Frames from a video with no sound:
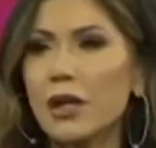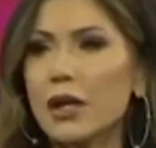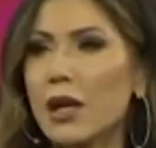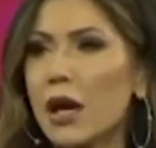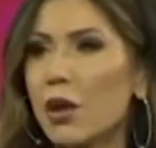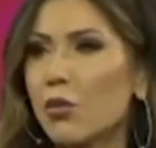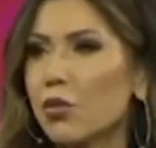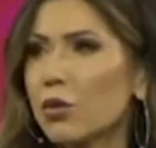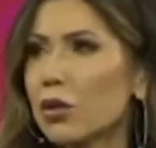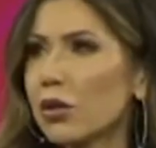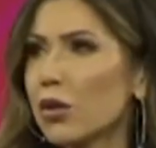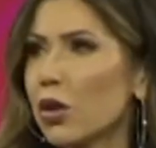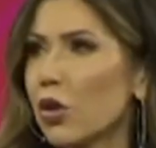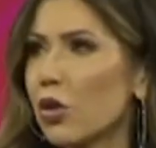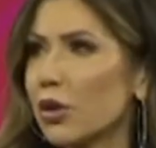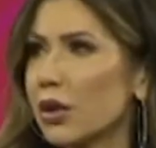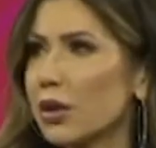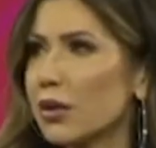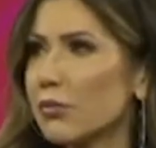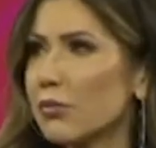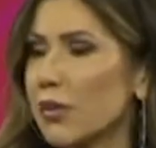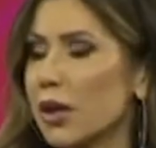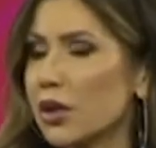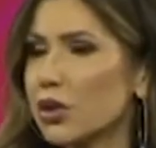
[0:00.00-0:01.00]
and I would load
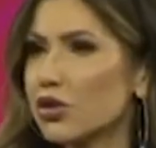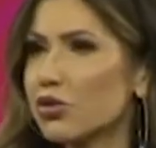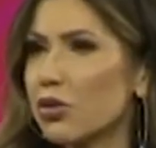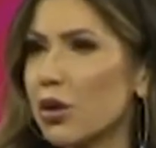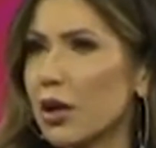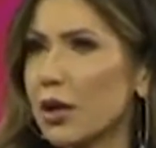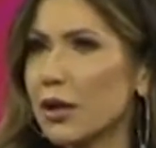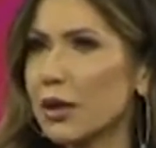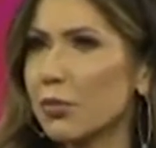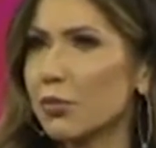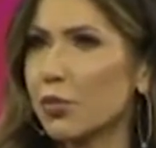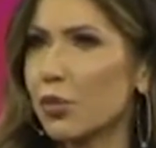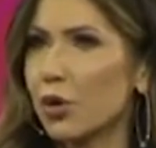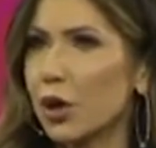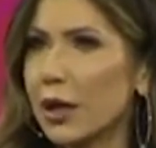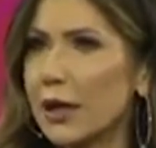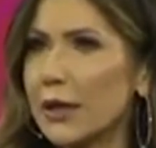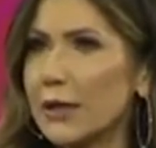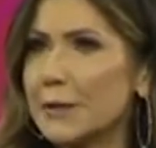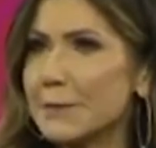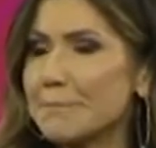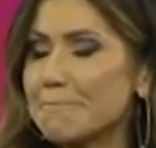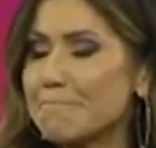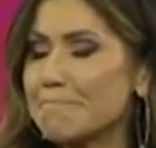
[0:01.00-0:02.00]
it in my truck and bring
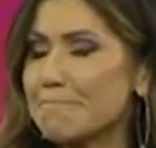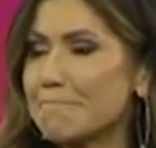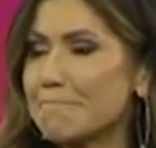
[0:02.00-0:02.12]
it.